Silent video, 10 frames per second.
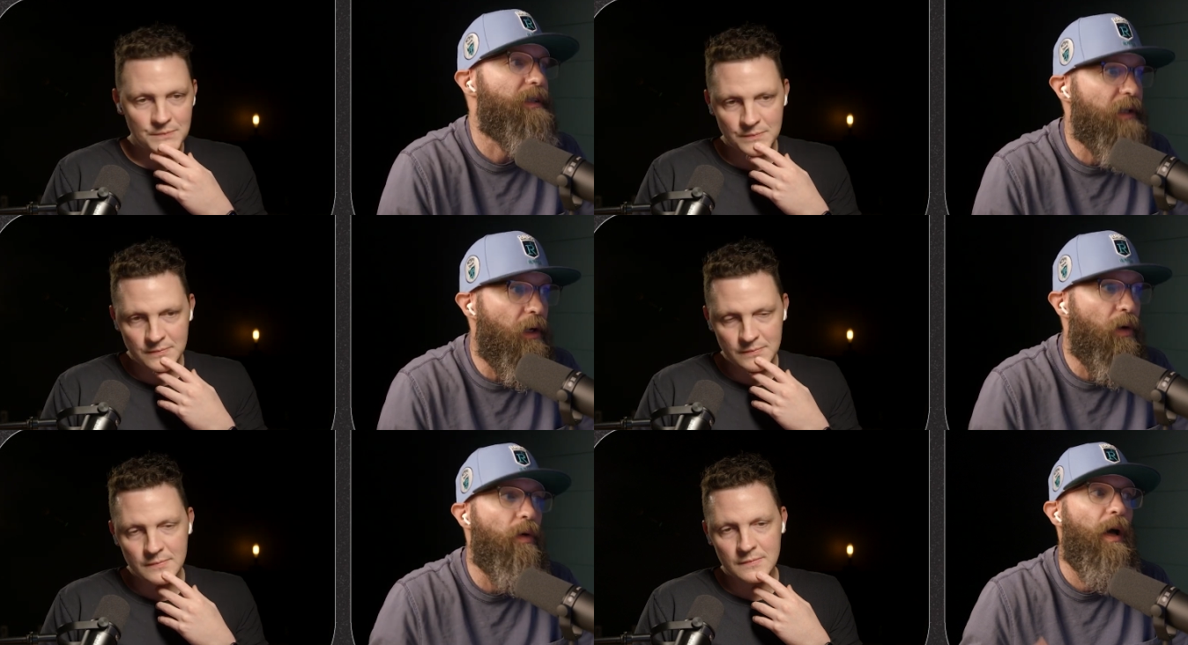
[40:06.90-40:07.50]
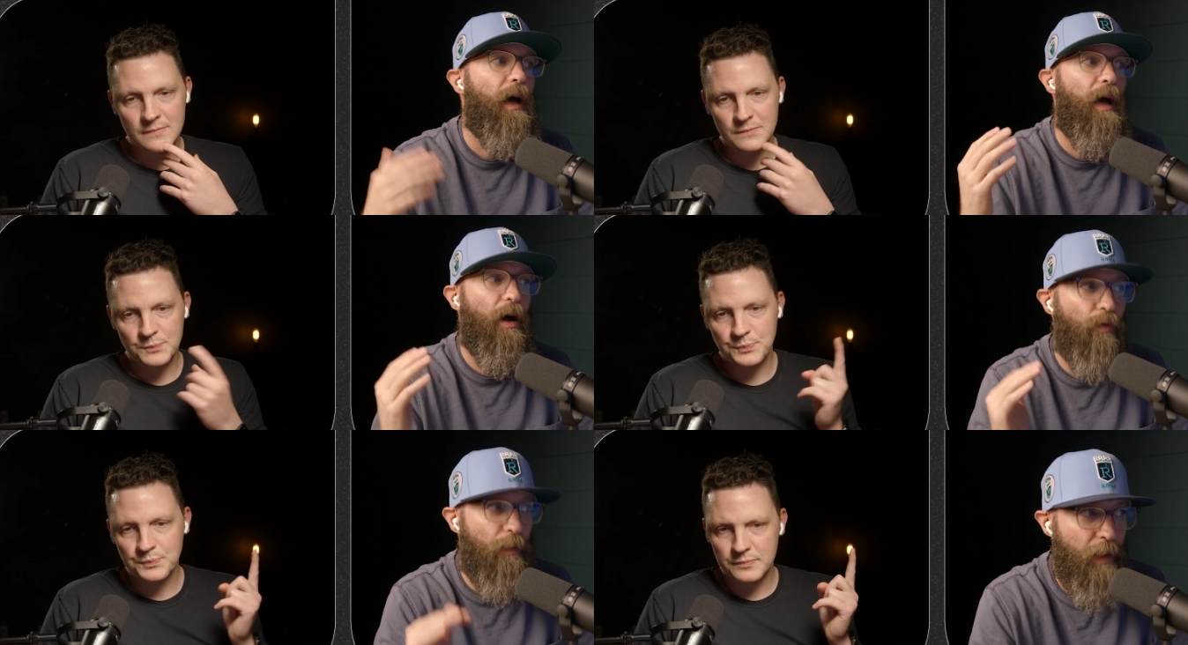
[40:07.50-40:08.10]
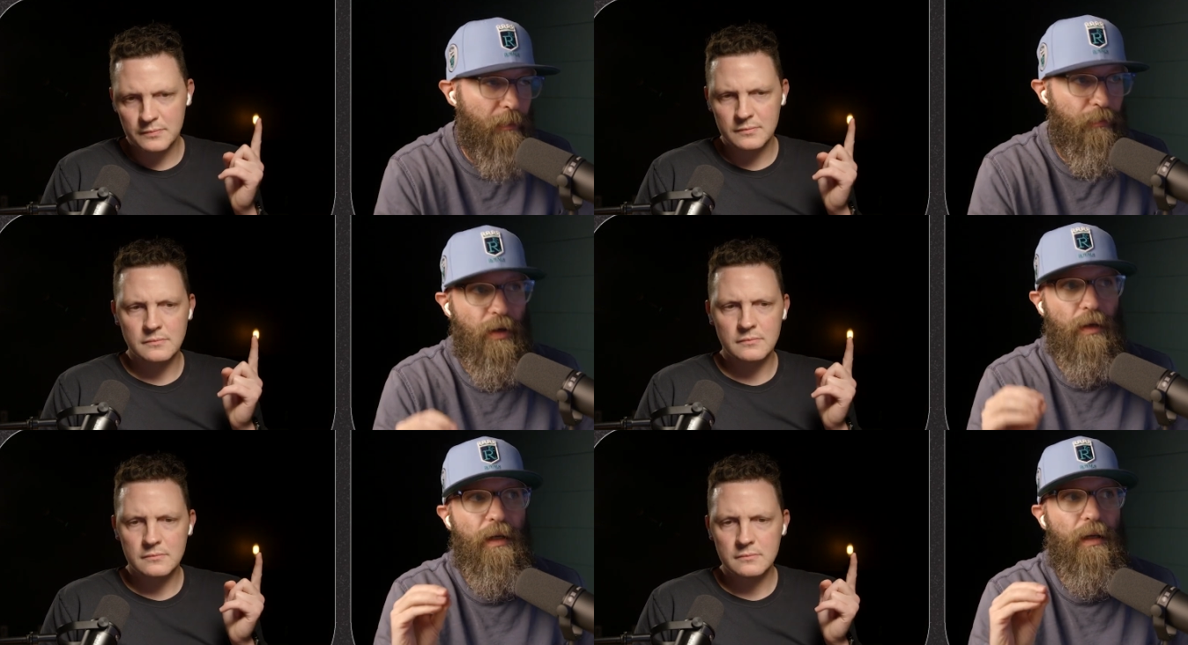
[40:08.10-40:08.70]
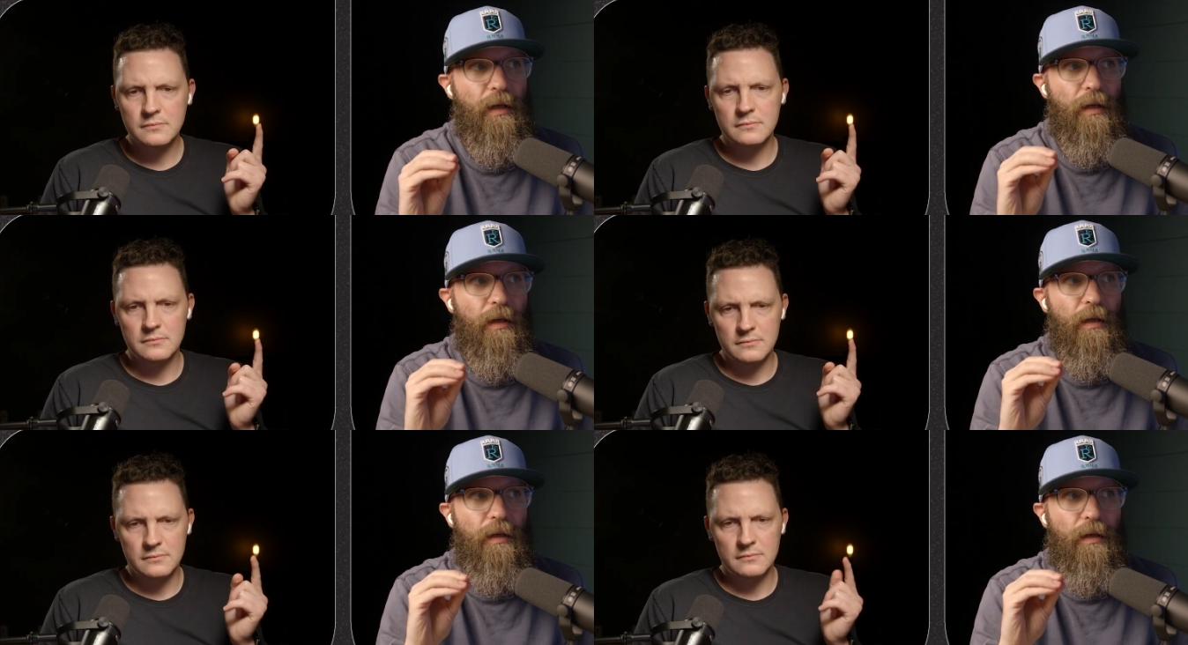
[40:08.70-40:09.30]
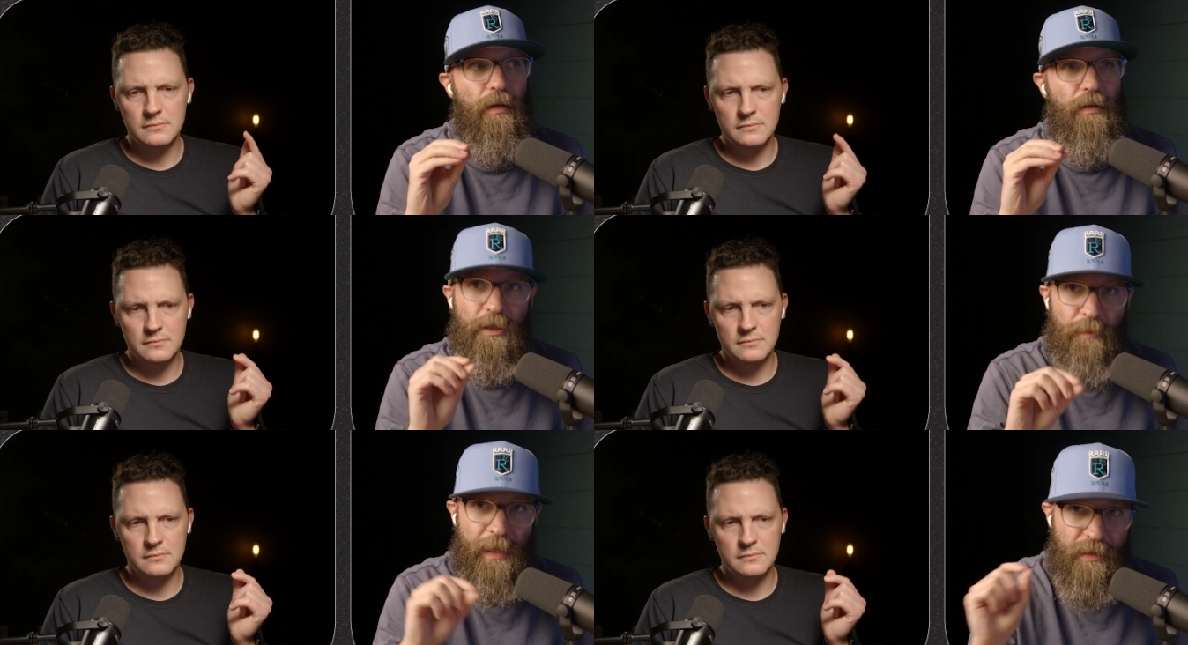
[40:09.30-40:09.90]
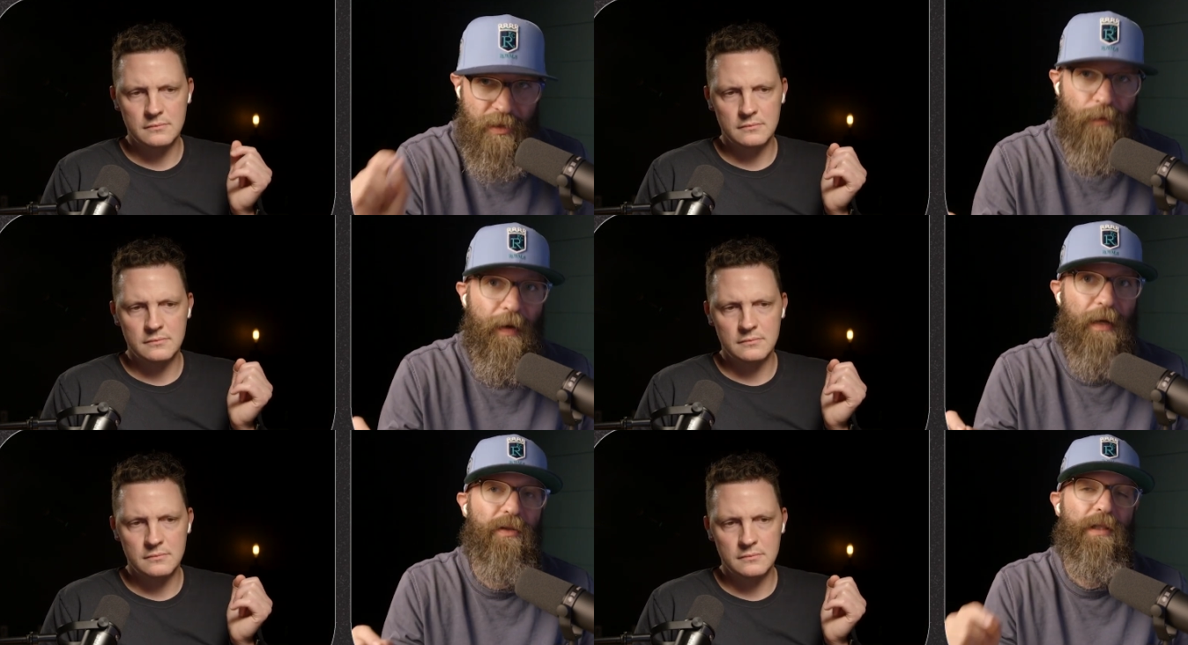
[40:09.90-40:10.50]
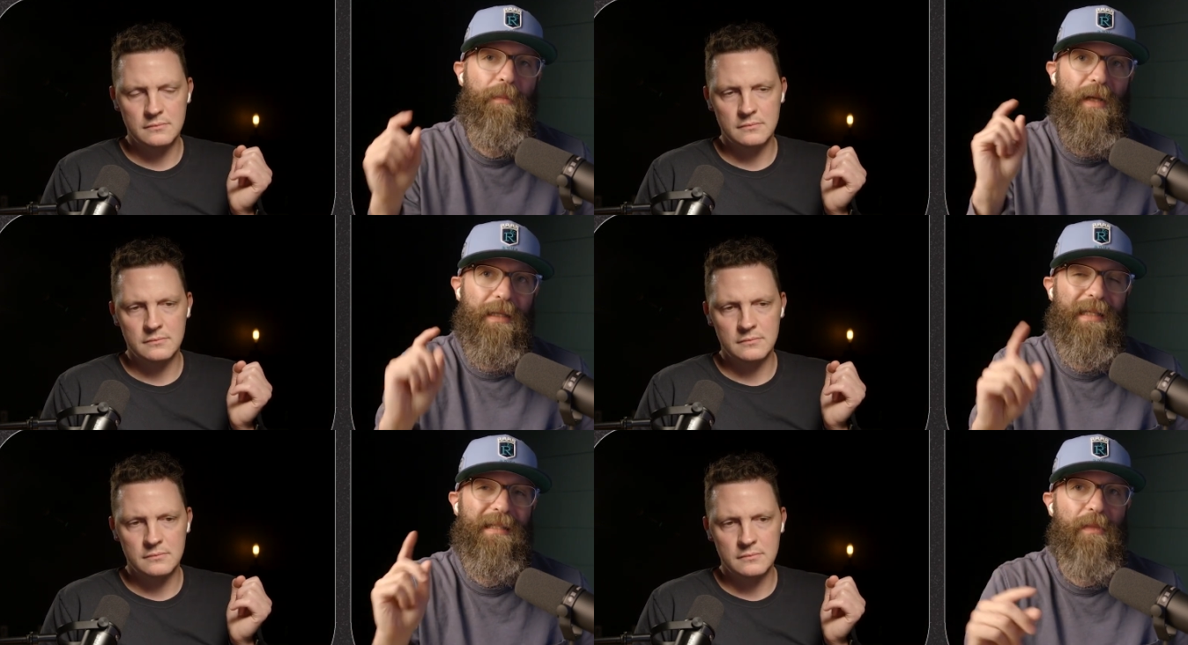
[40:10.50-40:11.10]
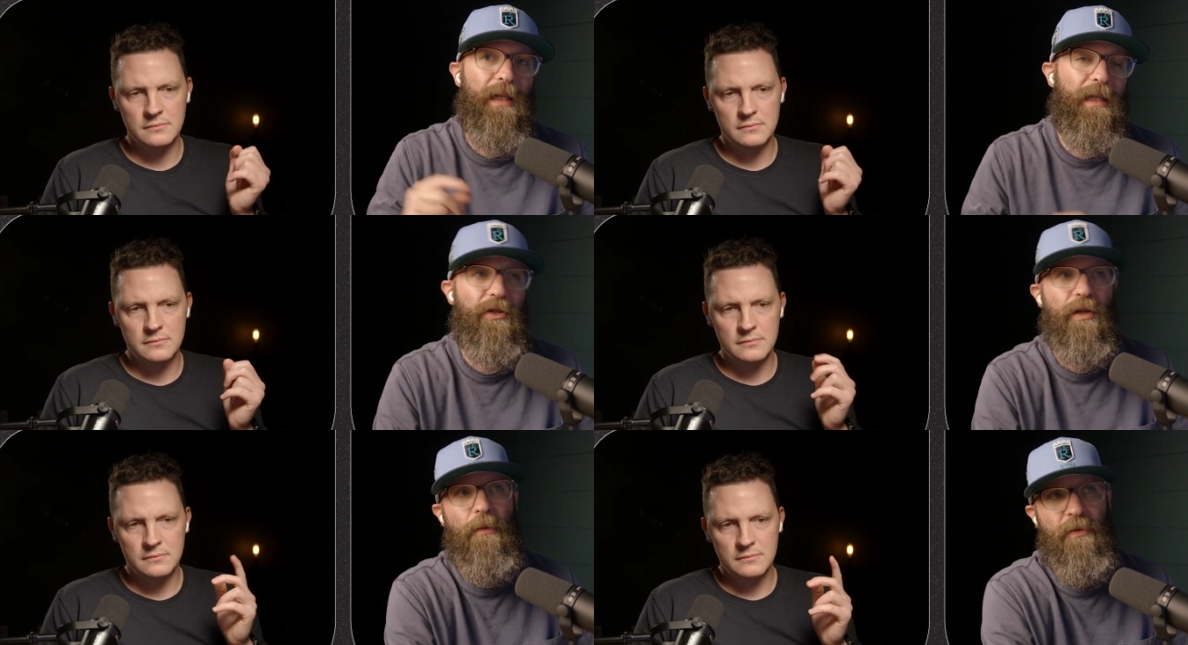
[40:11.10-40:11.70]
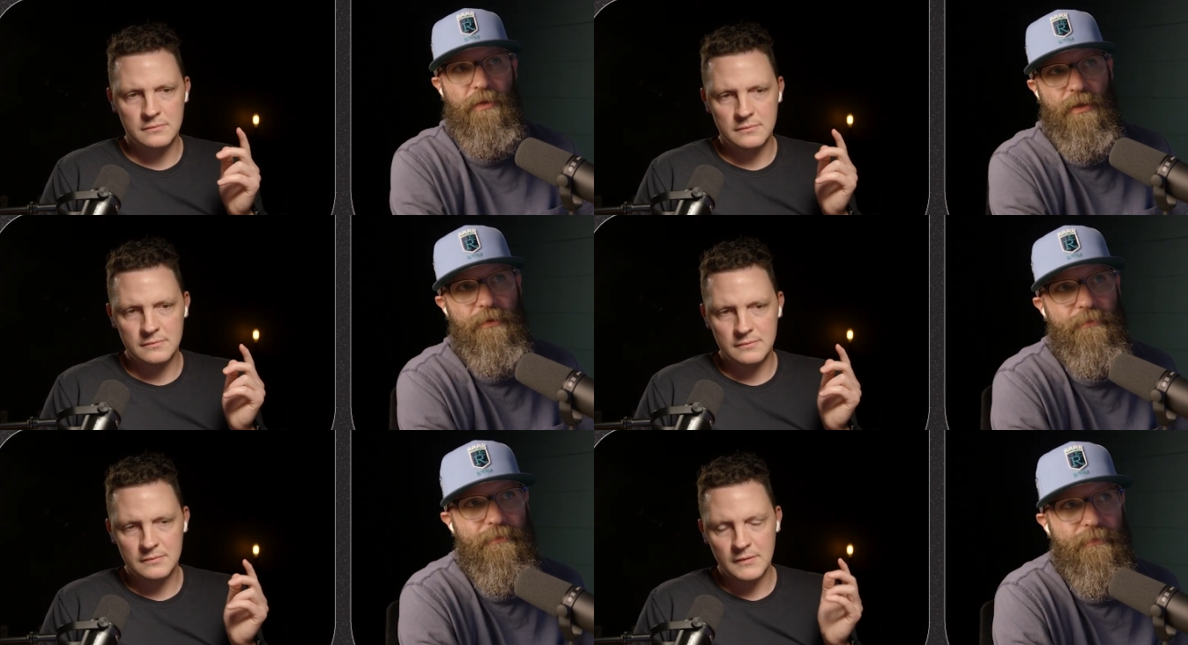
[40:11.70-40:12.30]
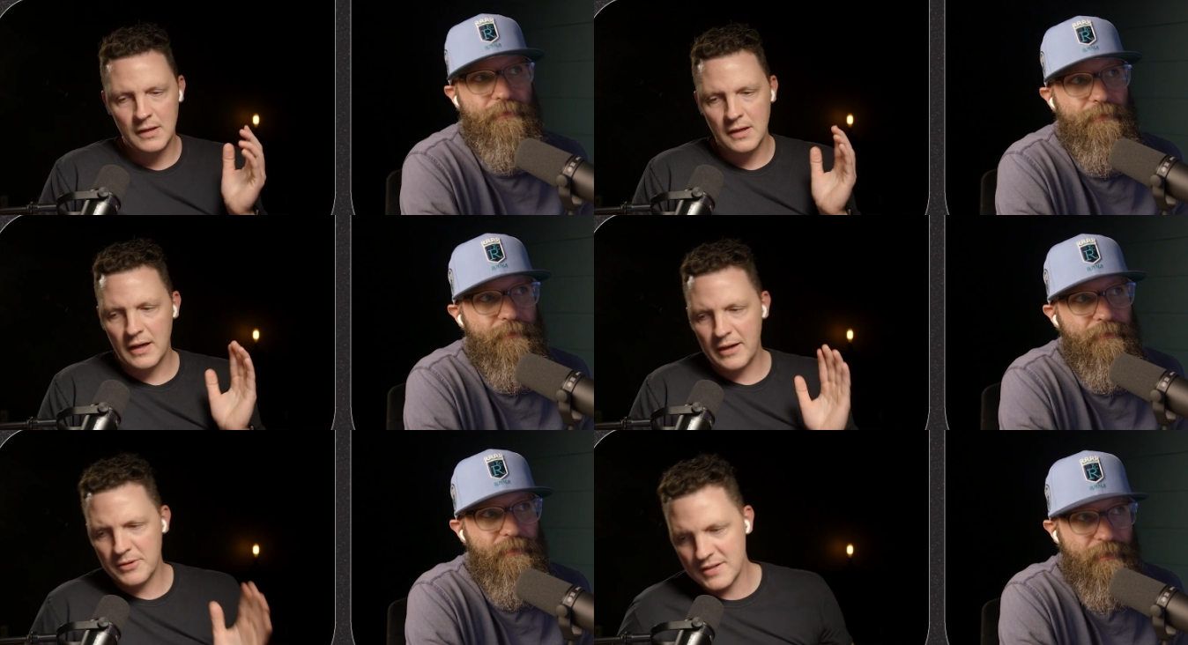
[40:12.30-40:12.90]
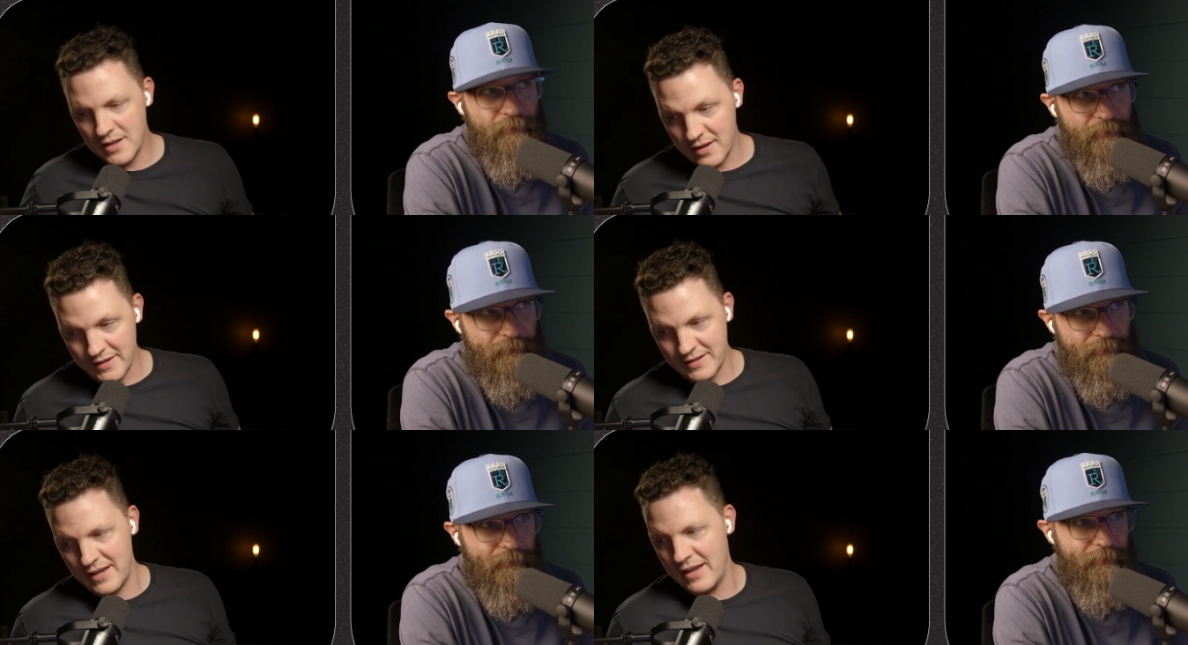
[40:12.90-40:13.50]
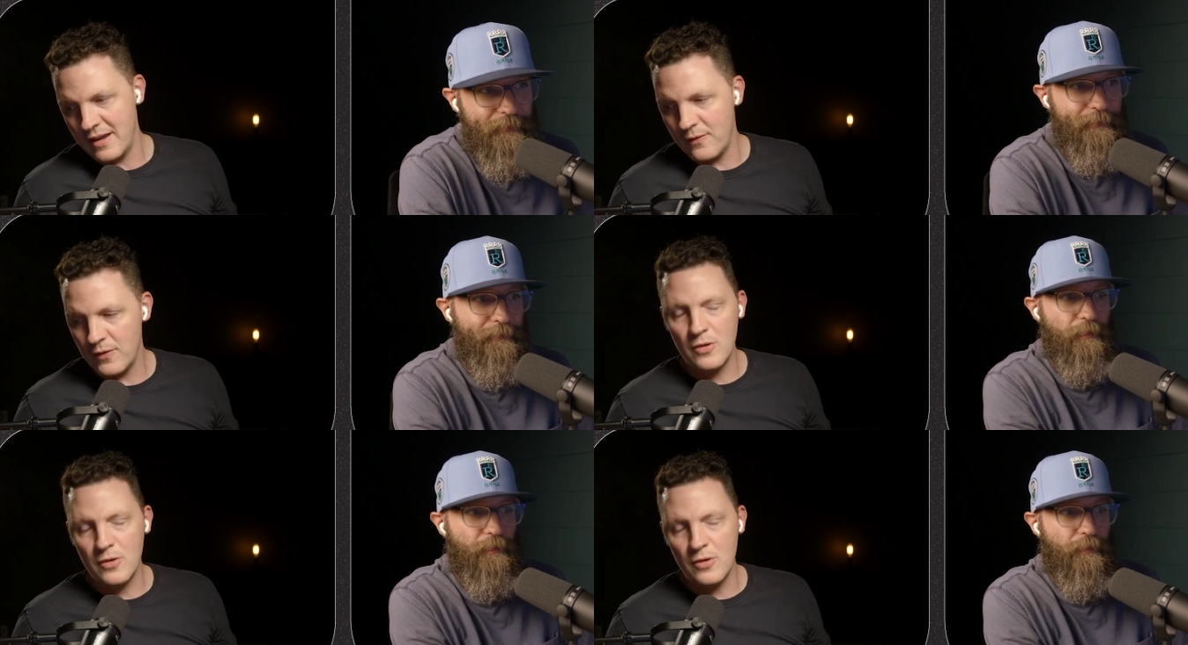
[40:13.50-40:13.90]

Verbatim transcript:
Speaker 1: So remember, just because you value something doesn't mean that your couples do.
Speaker 2: I would say this: if